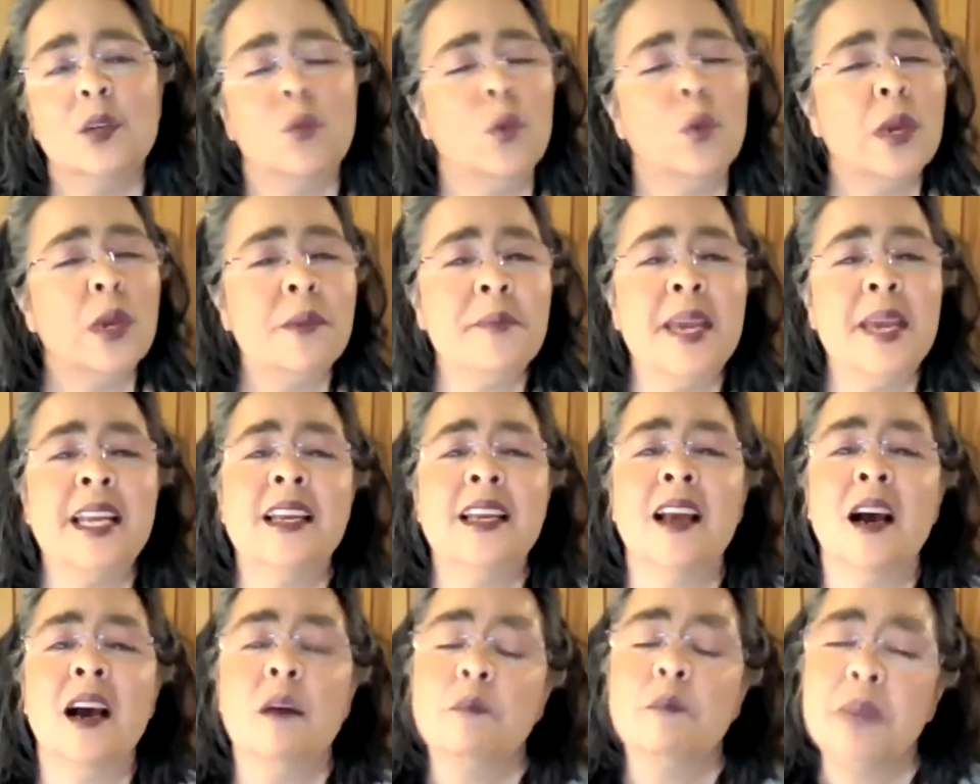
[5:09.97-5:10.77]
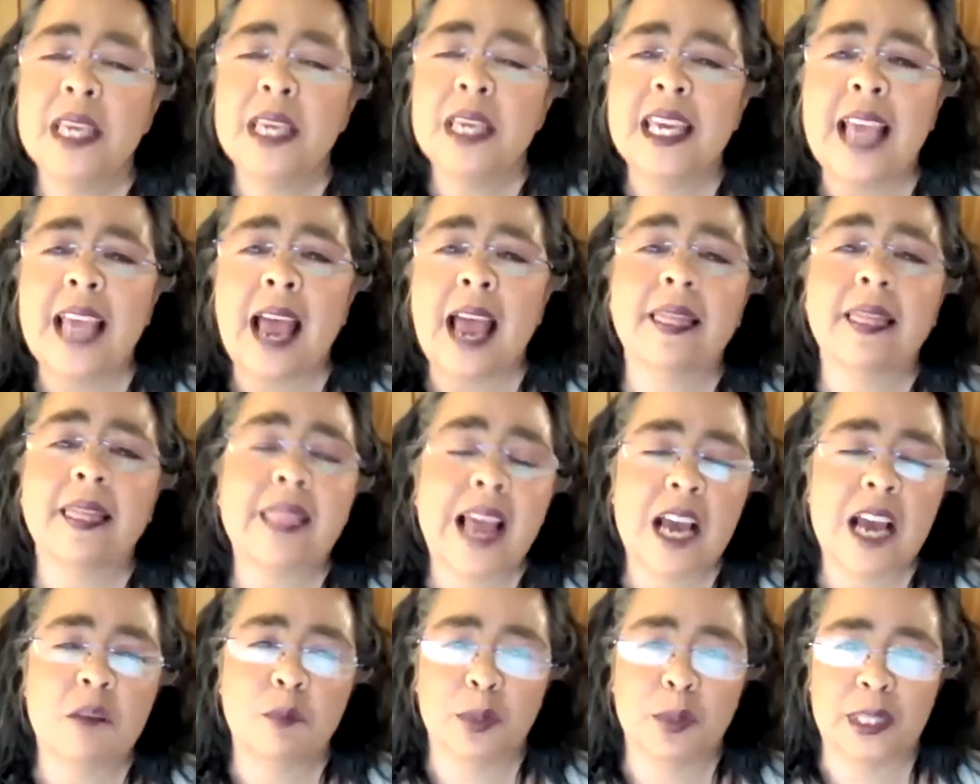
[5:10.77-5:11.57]
we may not be at
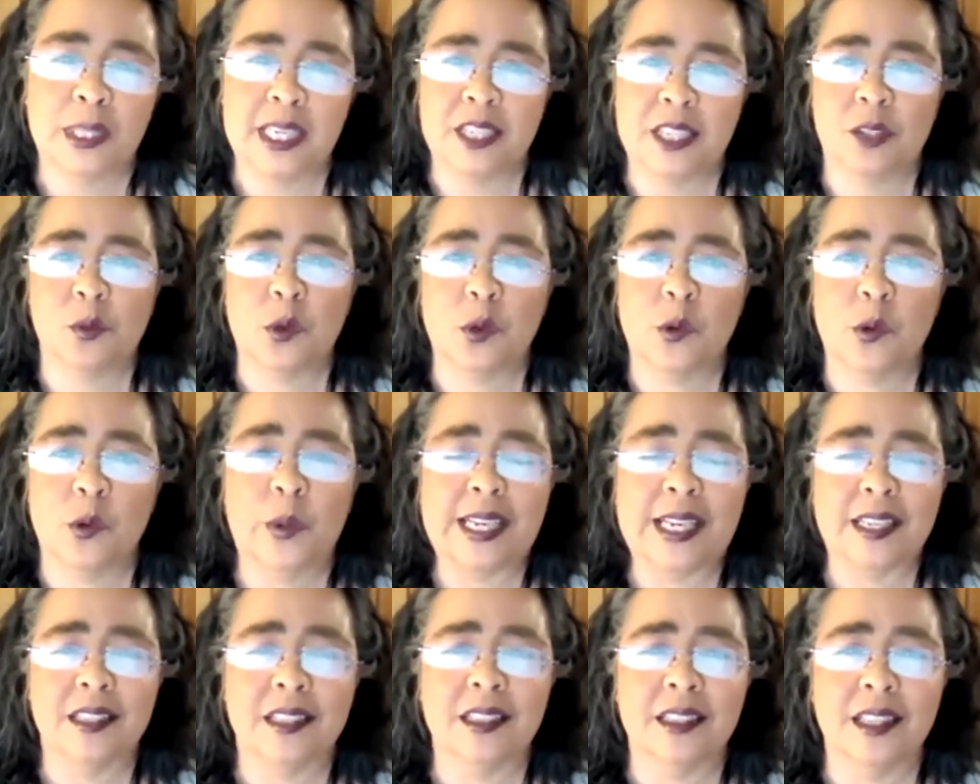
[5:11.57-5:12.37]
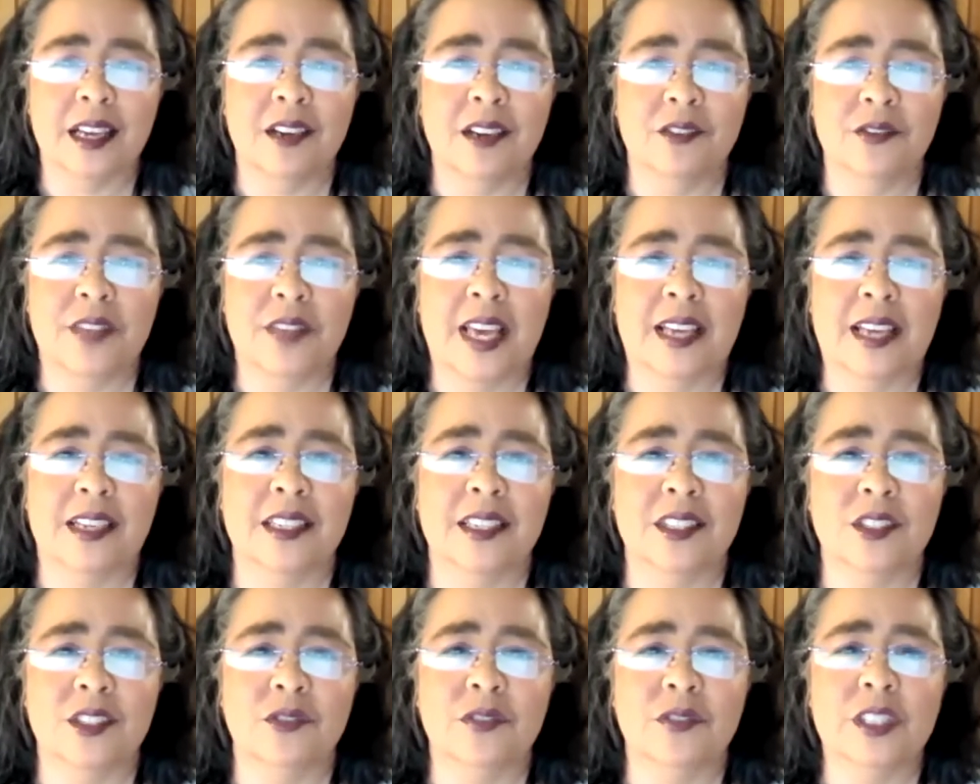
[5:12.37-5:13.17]
that place where we can love that
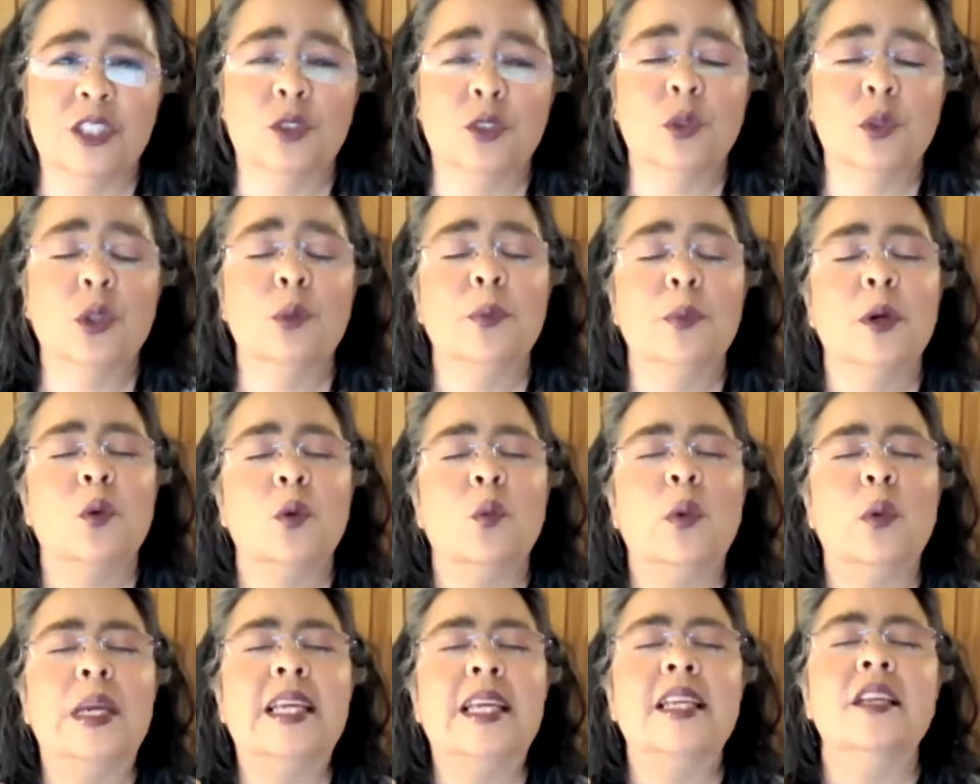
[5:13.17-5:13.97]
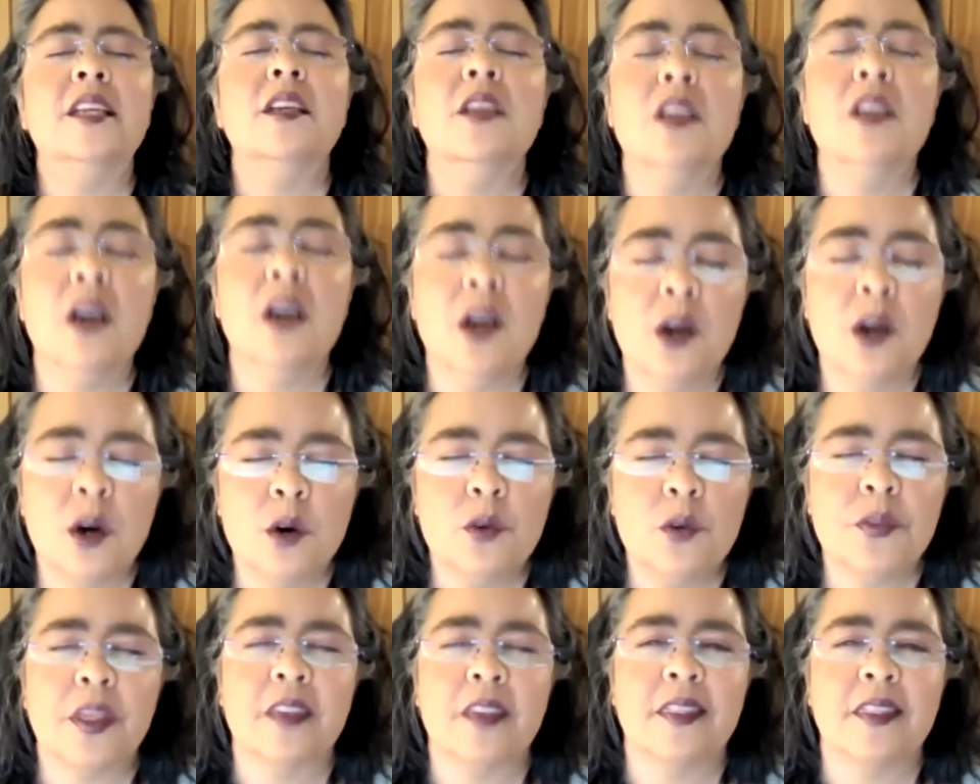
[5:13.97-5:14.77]
individual, but we
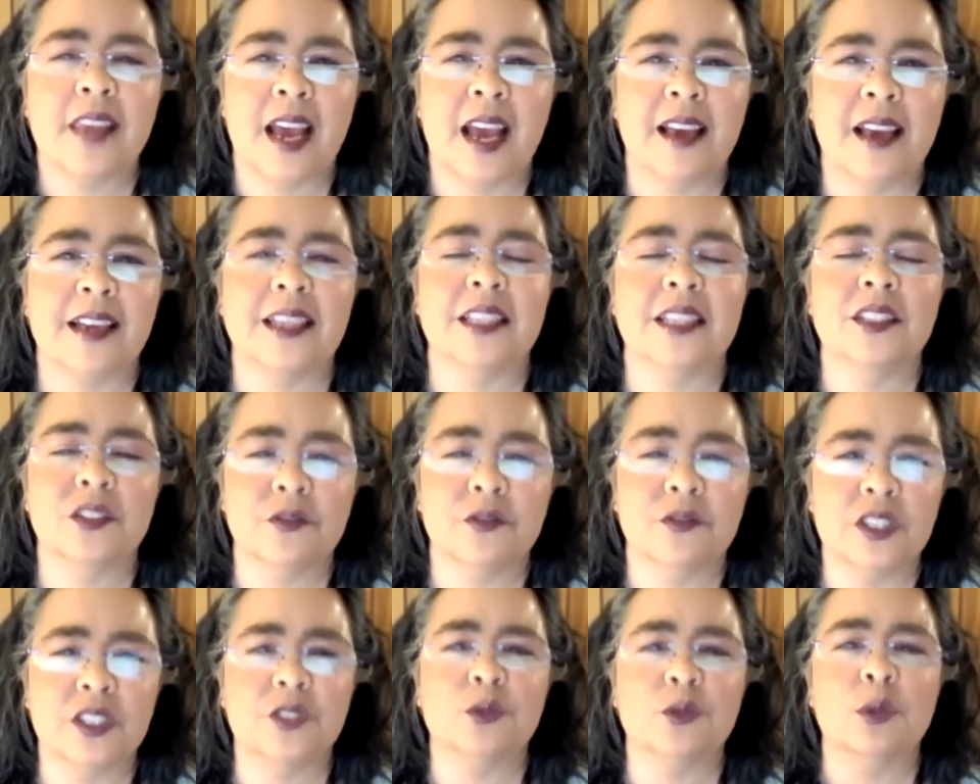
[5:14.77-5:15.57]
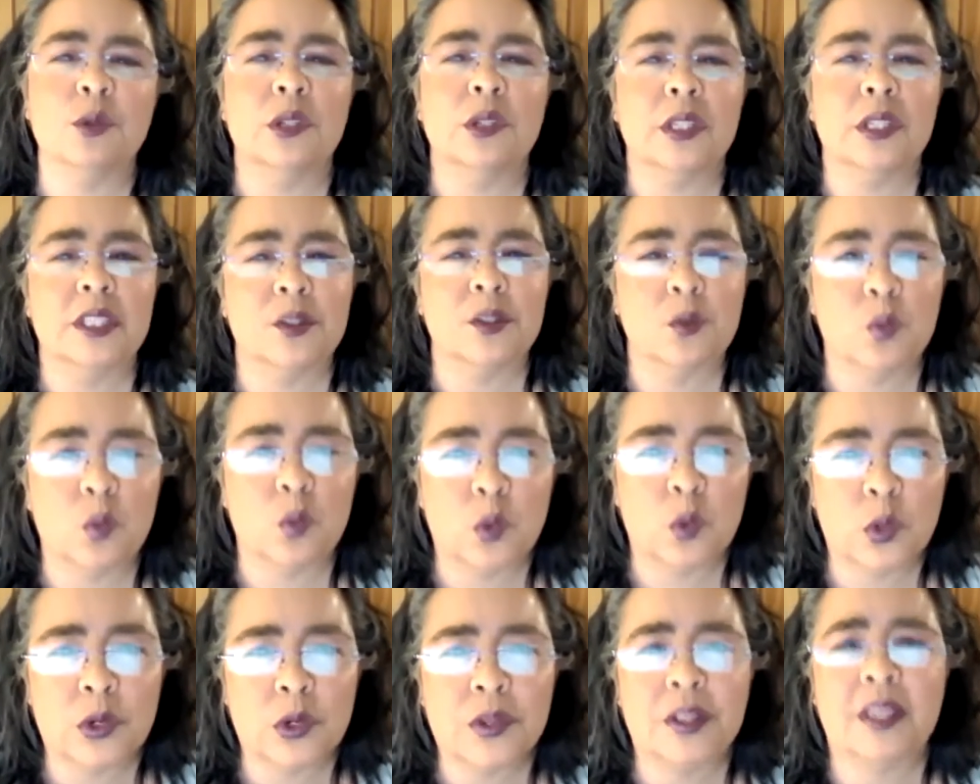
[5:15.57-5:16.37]
know that that individual is
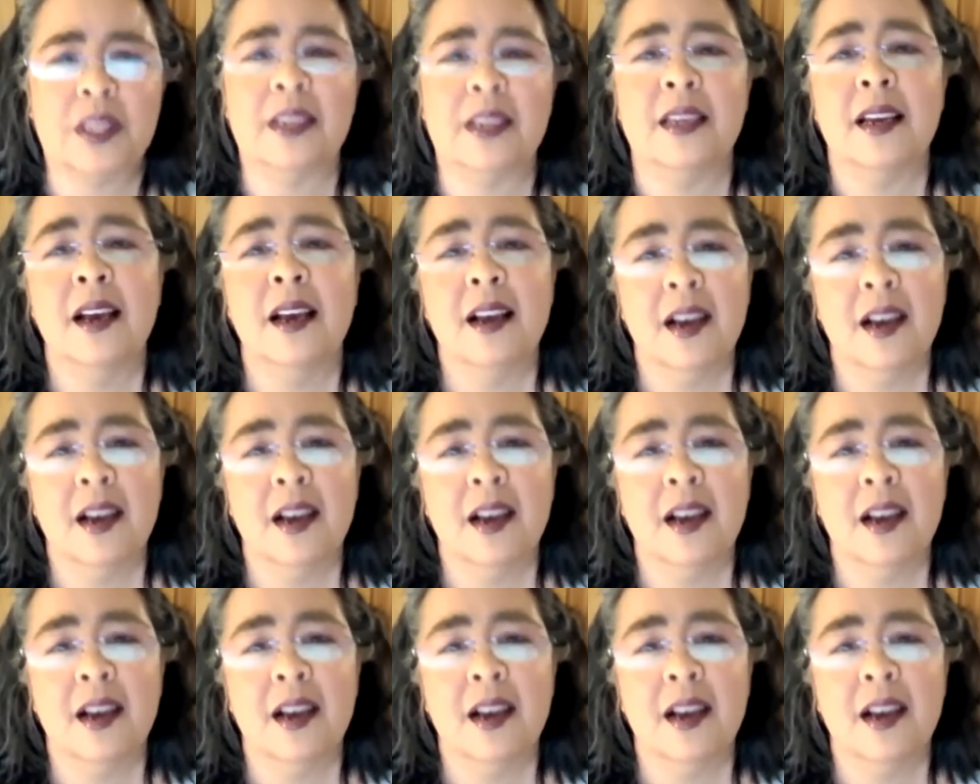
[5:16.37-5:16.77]
worthy